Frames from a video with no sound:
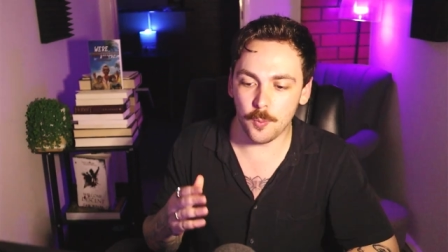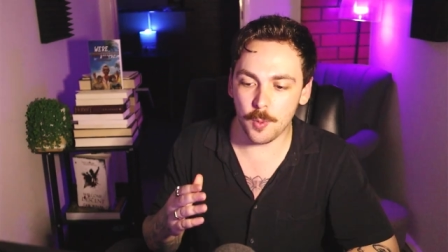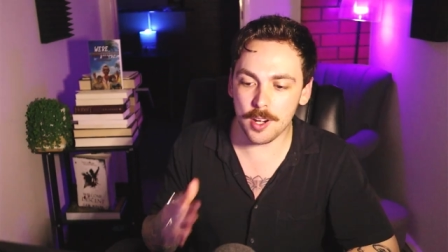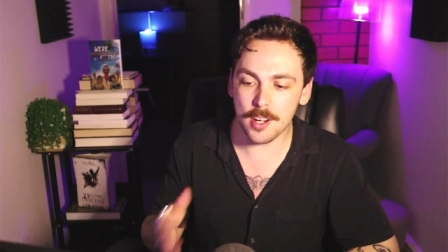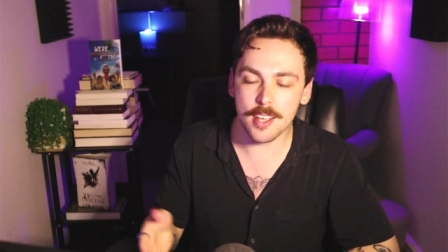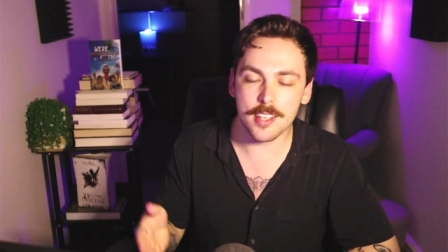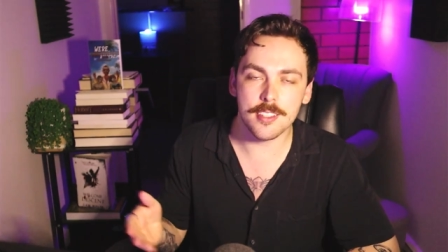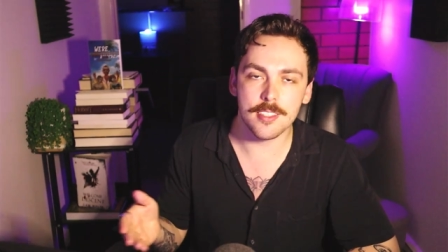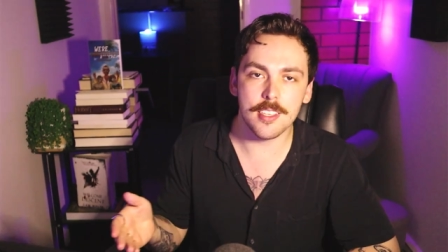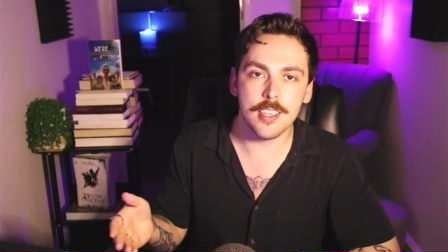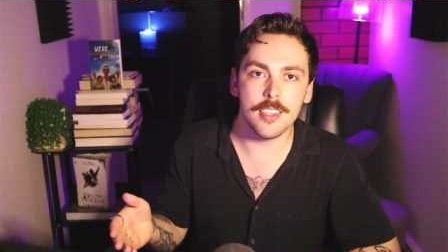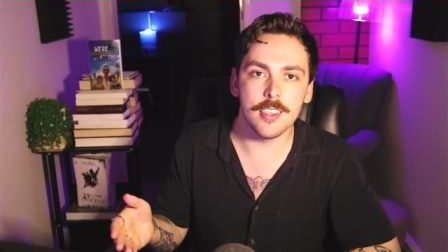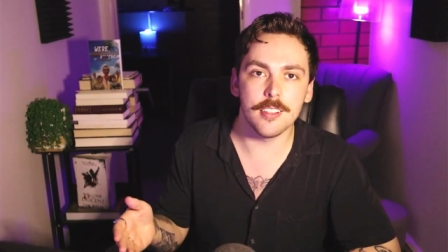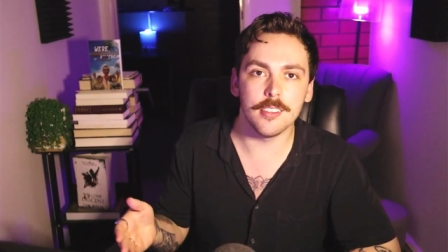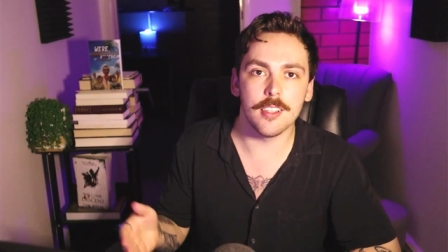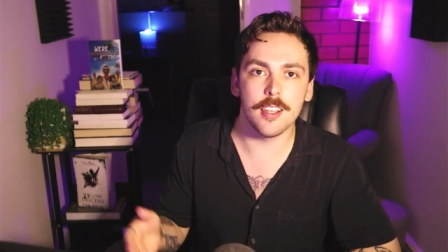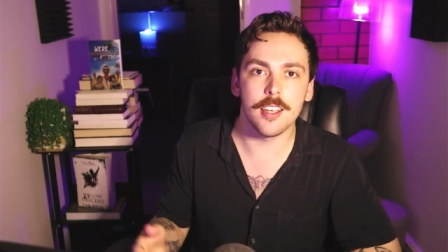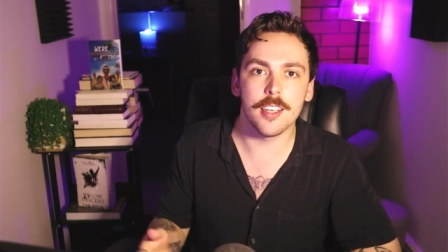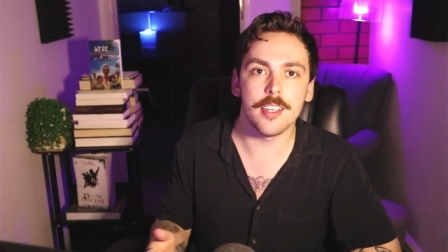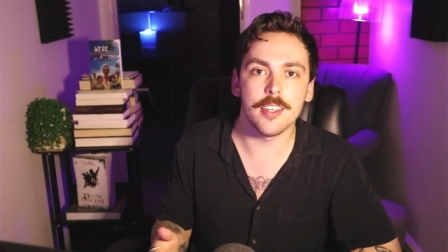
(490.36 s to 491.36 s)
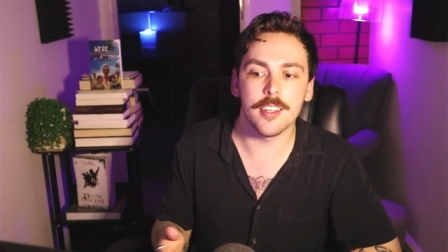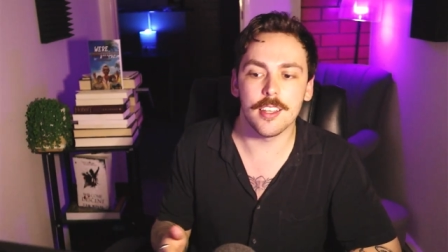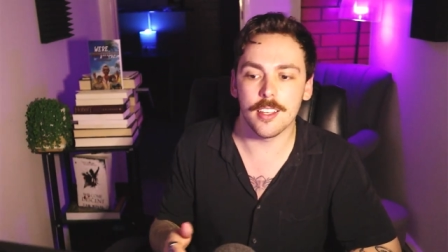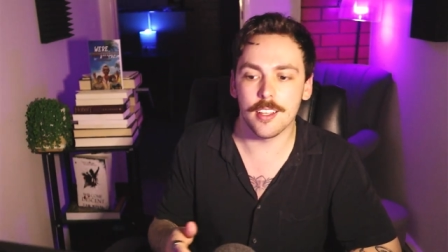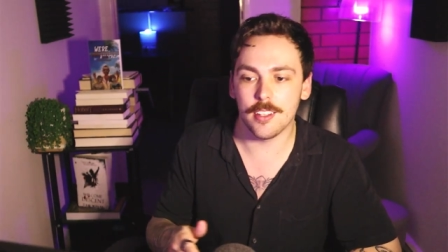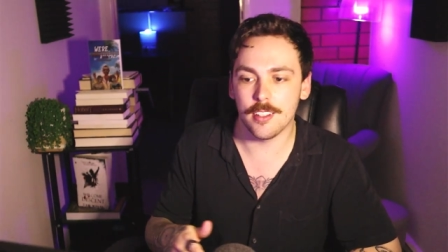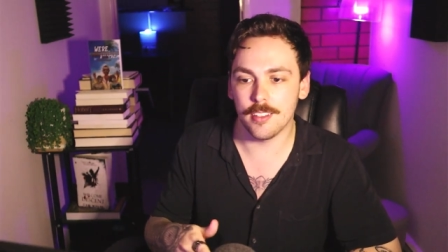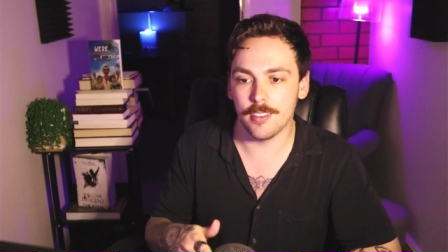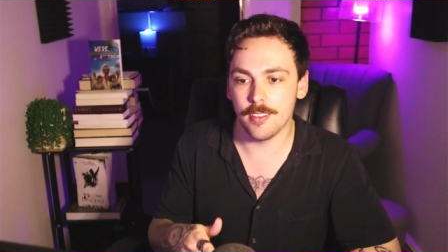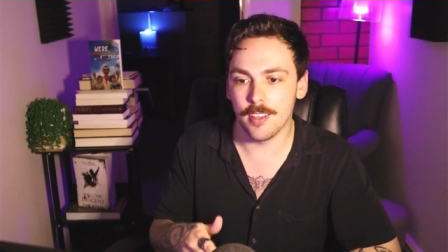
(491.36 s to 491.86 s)
When I see the line,
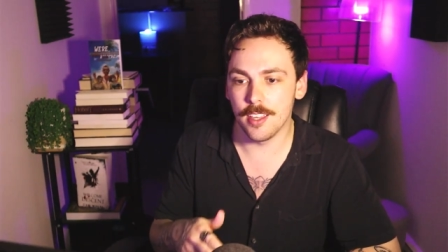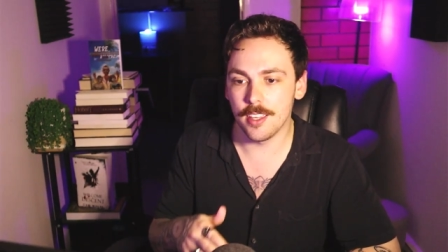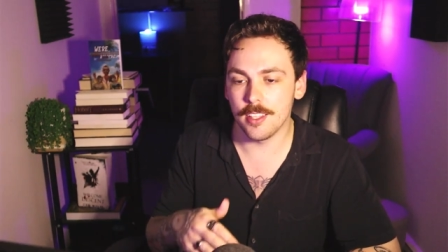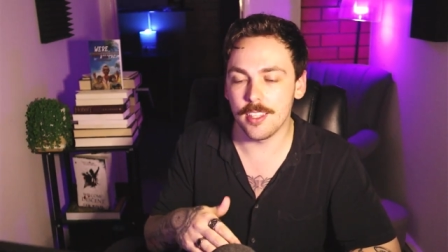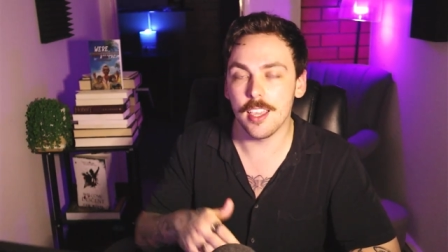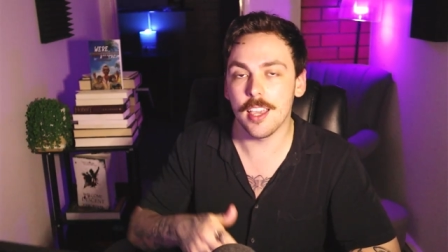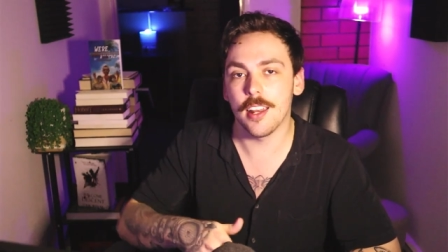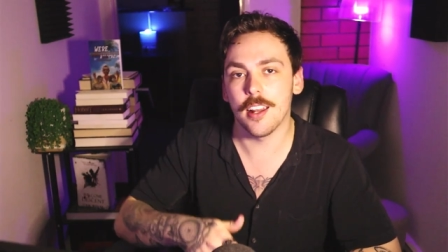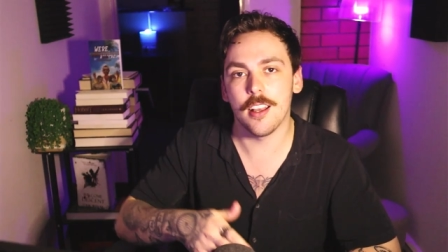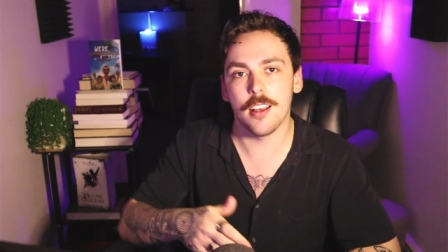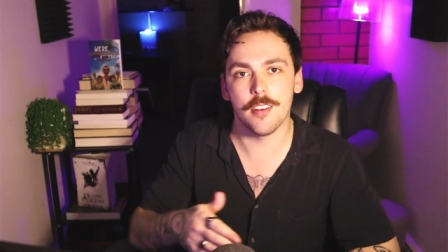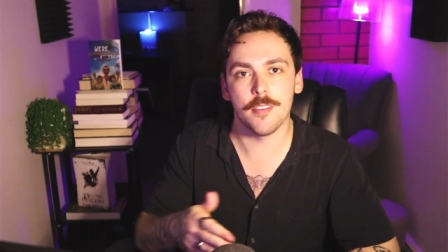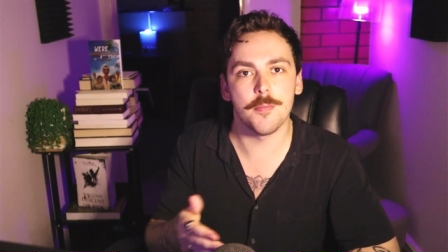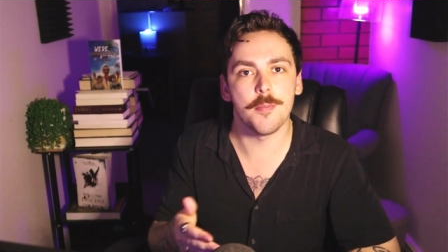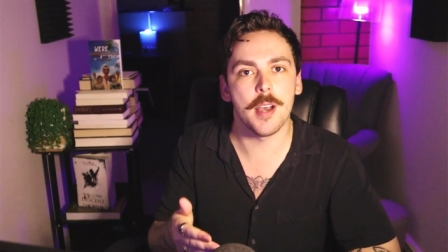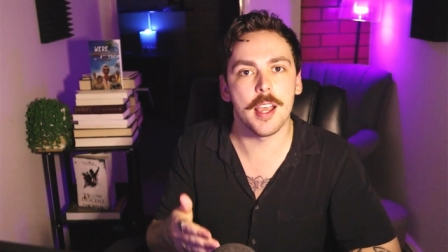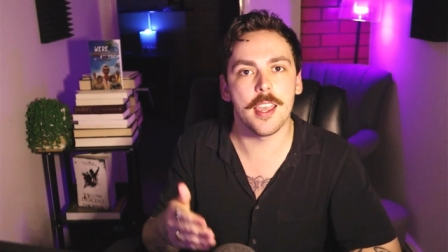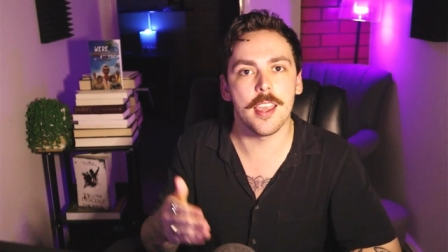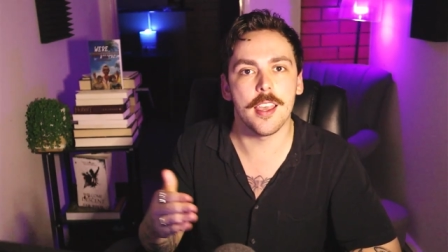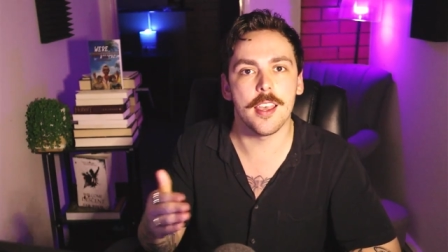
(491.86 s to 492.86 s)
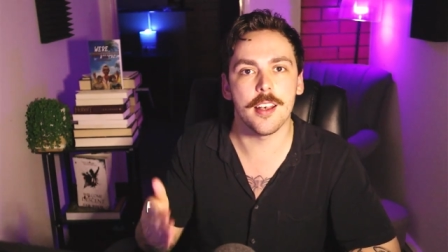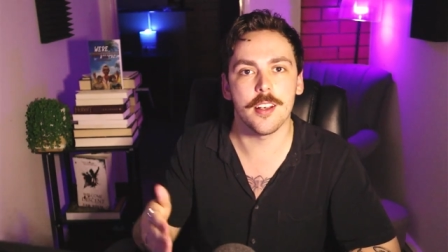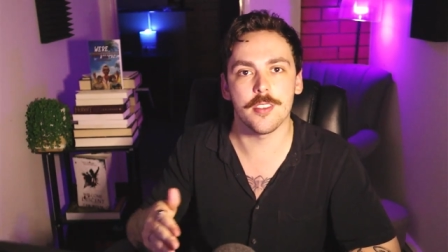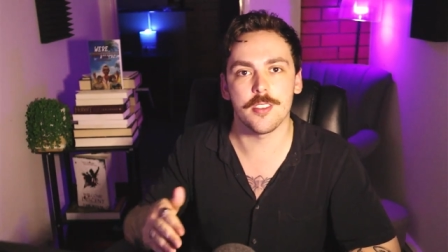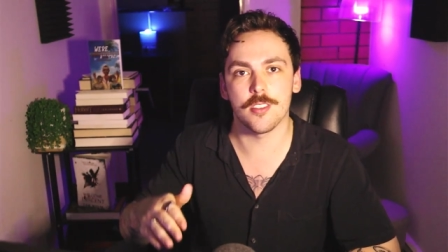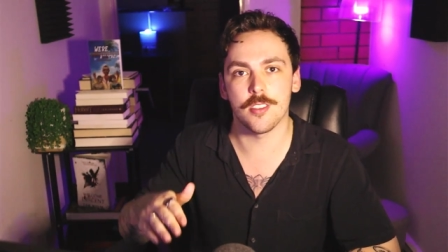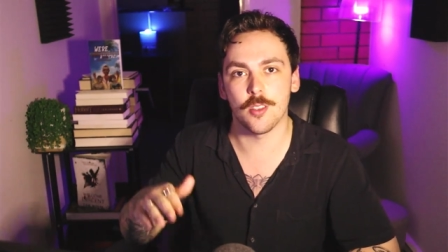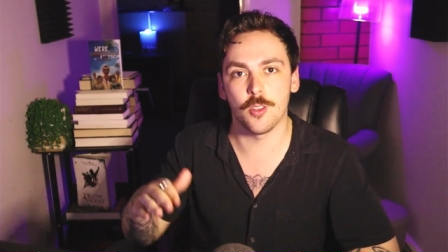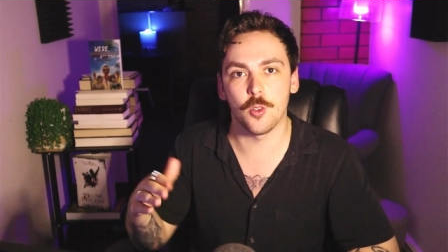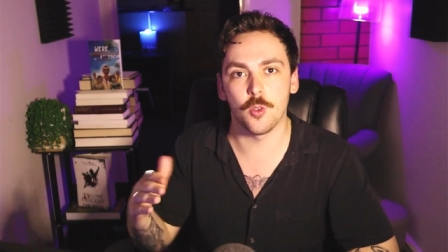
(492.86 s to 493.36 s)
get out of my
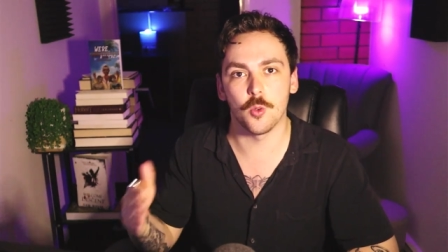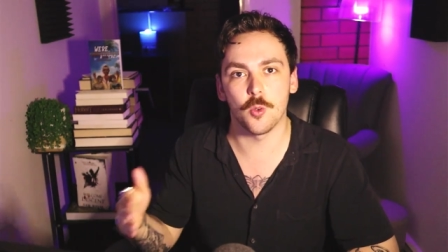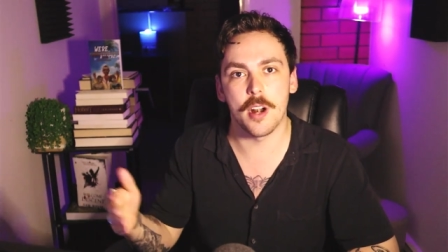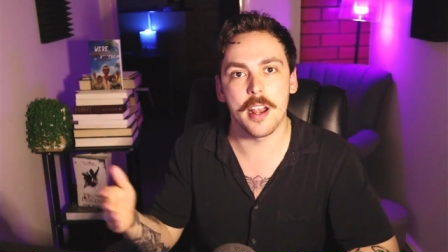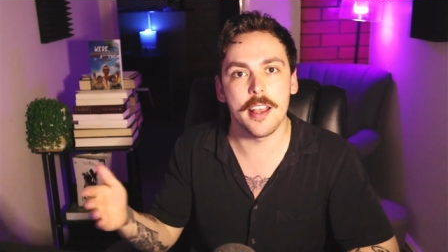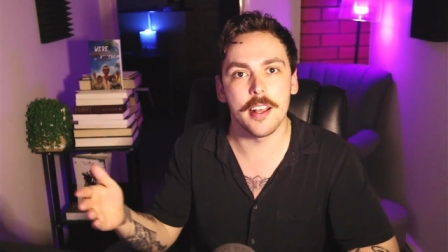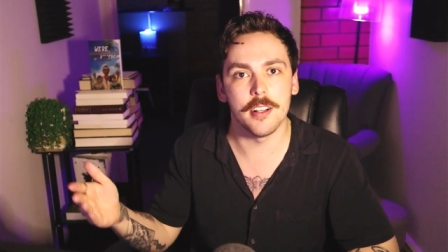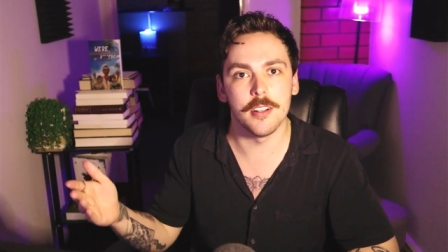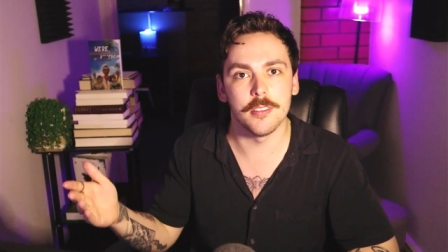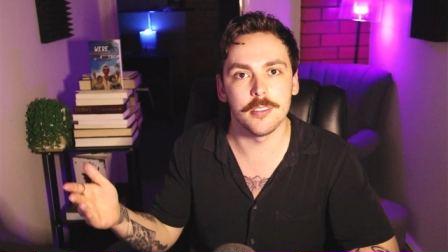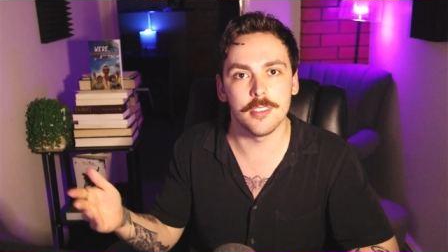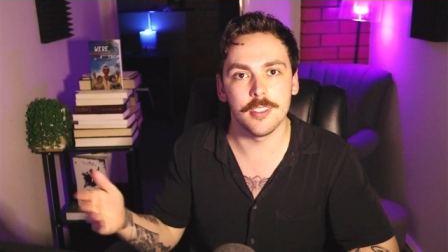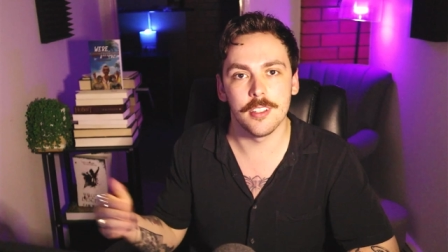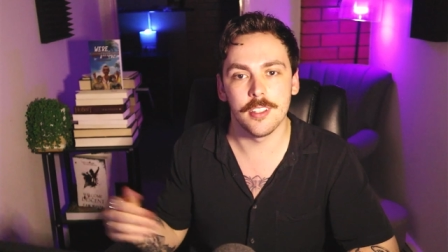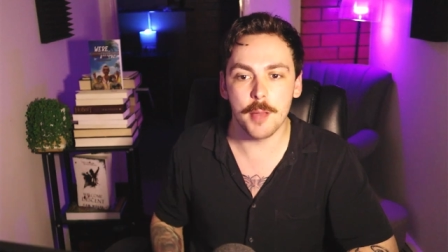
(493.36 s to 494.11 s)
house, growled,